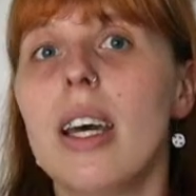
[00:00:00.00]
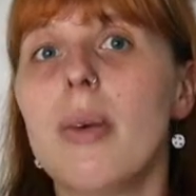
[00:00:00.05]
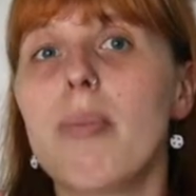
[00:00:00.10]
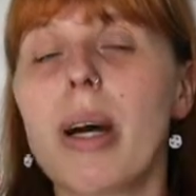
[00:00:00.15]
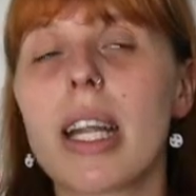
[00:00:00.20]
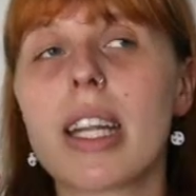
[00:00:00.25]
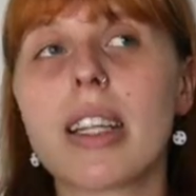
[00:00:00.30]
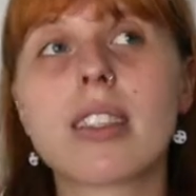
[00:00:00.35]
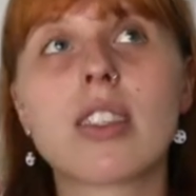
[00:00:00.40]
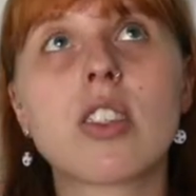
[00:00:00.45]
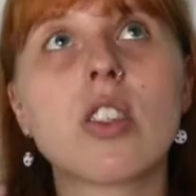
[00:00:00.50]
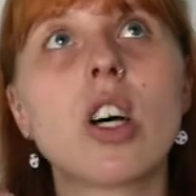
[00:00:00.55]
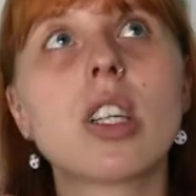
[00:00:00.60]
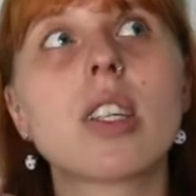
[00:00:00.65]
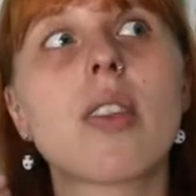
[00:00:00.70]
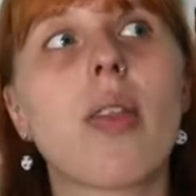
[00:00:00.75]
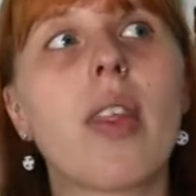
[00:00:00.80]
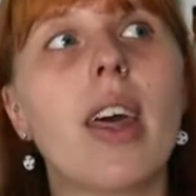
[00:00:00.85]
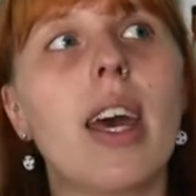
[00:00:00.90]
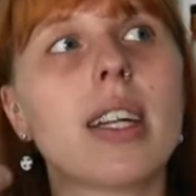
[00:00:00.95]
But it's
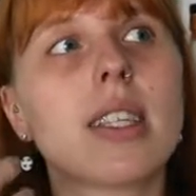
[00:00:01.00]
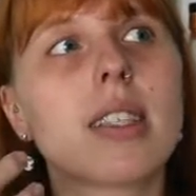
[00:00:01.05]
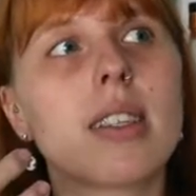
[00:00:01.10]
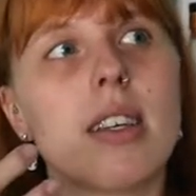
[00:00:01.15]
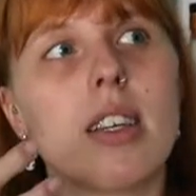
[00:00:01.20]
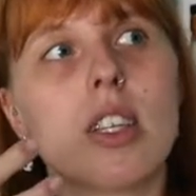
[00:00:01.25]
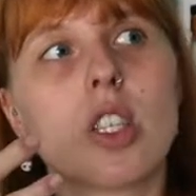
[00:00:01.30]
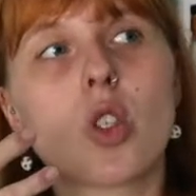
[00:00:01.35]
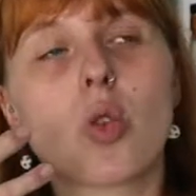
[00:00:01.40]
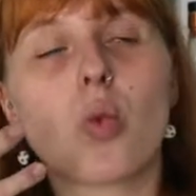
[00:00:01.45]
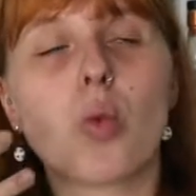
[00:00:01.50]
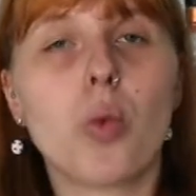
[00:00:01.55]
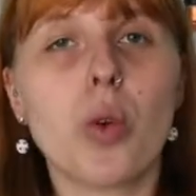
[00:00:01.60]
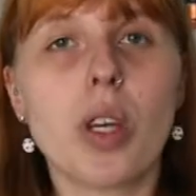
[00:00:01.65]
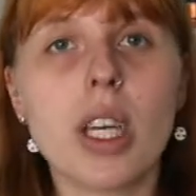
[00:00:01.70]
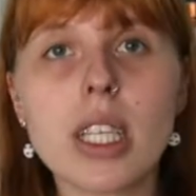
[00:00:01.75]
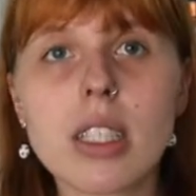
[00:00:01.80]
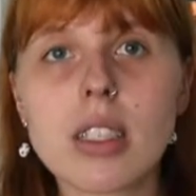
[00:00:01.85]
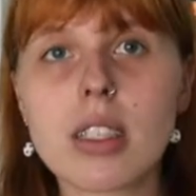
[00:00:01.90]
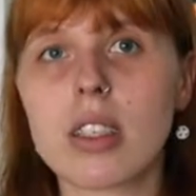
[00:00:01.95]
not that
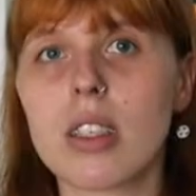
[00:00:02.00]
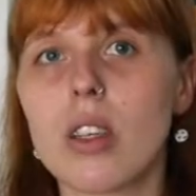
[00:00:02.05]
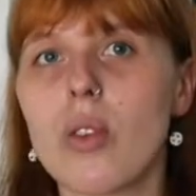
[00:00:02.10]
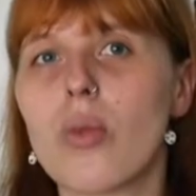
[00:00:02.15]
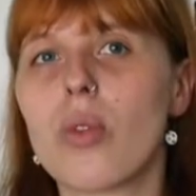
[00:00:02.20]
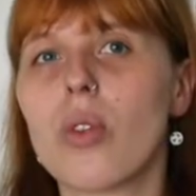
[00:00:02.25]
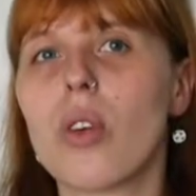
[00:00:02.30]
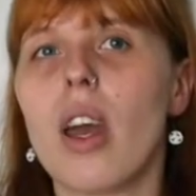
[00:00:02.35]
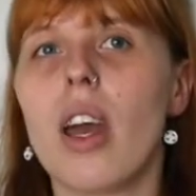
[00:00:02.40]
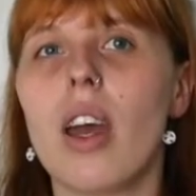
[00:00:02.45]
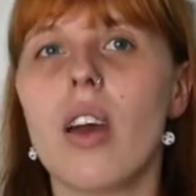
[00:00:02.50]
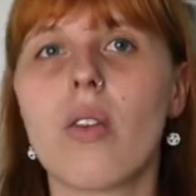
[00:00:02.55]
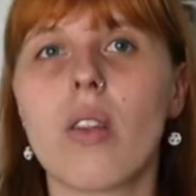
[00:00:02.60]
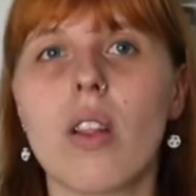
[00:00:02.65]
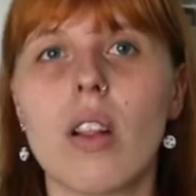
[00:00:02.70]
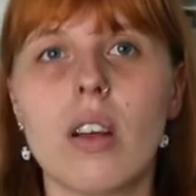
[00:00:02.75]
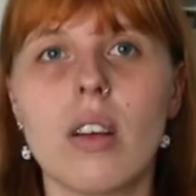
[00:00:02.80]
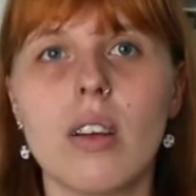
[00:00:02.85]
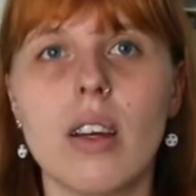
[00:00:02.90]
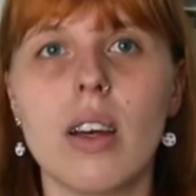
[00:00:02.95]
sweet. If you have,
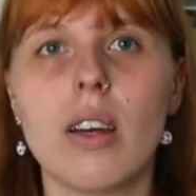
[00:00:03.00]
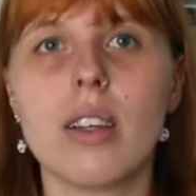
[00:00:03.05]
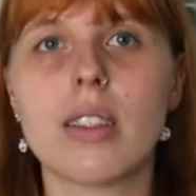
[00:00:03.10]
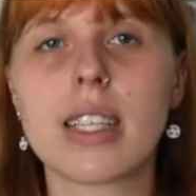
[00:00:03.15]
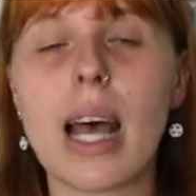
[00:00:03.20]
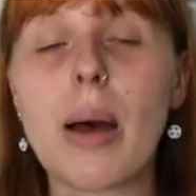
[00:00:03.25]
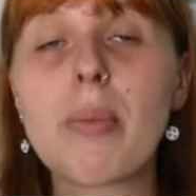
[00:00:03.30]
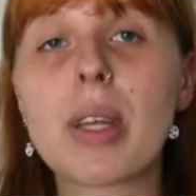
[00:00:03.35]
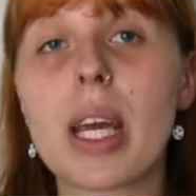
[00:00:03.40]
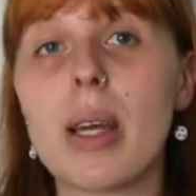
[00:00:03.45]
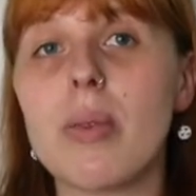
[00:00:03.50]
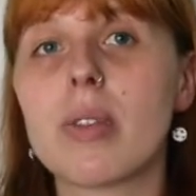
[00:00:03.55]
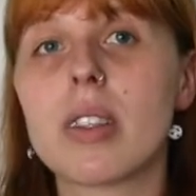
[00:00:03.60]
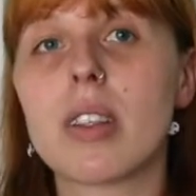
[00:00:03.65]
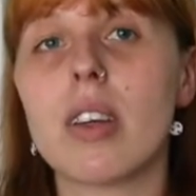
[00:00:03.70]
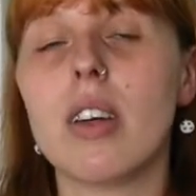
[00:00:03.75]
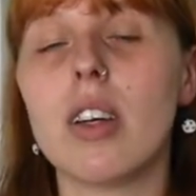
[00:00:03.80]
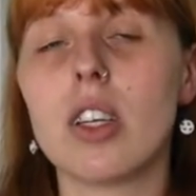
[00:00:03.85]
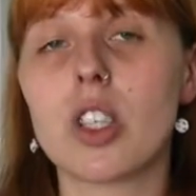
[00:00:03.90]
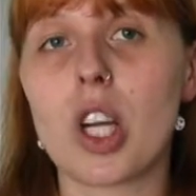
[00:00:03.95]
sometimes
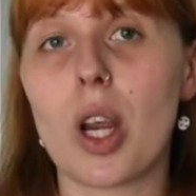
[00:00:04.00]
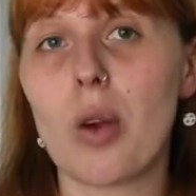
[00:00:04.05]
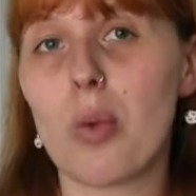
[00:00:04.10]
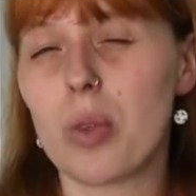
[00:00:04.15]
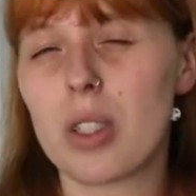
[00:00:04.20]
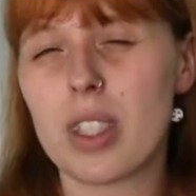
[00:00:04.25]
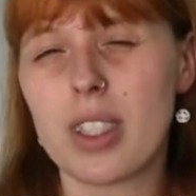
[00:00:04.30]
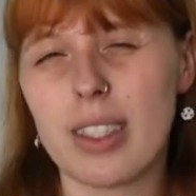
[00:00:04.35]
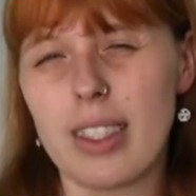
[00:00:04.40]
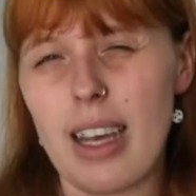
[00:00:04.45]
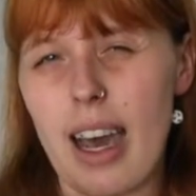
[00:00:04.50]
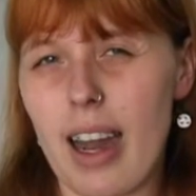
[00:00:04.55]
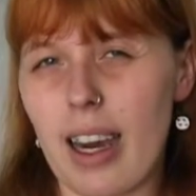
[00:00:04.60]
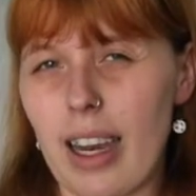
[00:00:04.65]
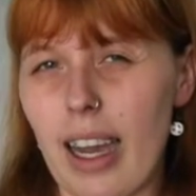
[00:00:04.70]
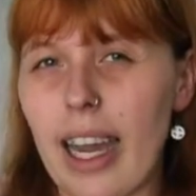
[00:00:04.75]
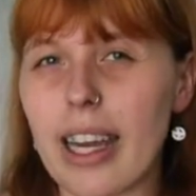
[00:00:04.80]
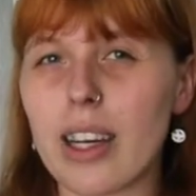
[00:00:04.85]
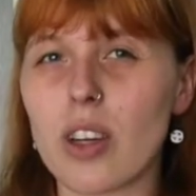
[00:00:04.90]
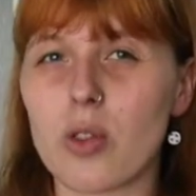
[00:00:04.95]
sherry whiskies are
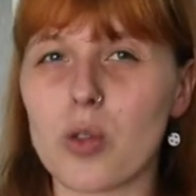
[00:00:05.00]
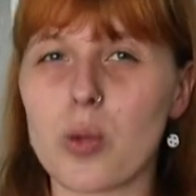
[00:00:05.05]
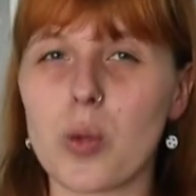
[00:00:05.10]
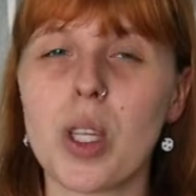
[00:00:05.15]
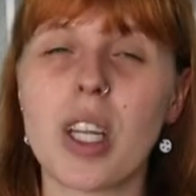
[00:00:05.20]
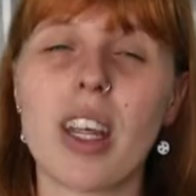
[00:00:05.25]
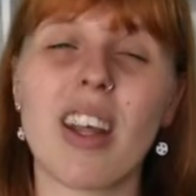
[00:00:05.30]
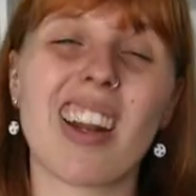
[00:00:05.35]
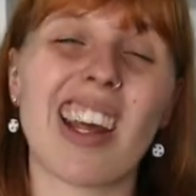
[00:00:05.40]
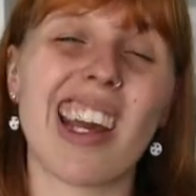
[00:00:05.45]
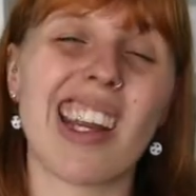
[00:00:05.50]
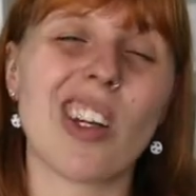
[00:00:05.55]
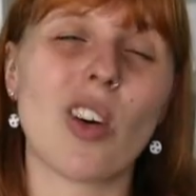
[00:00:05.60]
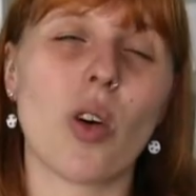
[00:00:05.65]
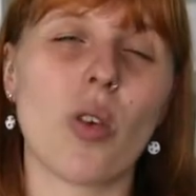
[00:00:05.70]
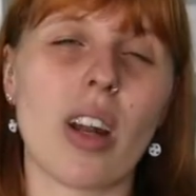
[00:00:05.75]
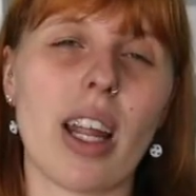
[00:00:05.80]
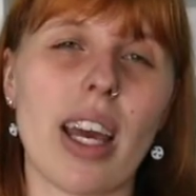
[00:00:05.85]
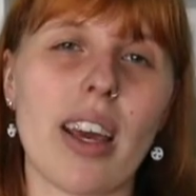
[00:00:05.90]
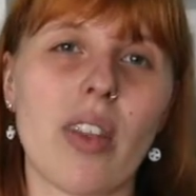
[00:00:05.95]
kind of sweet, and I
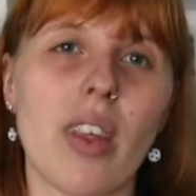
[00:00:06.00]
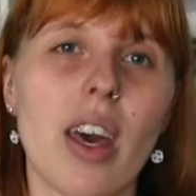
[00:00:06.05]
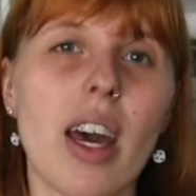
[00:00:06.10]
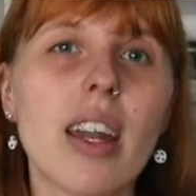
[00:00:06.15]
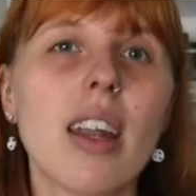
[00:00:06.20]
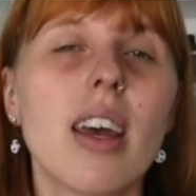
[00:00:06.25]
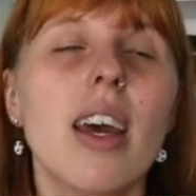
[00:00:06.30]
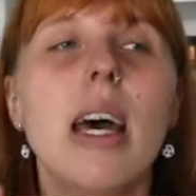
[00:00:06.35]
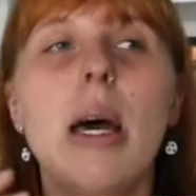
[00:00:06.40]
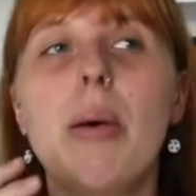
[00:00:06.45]
don't like that.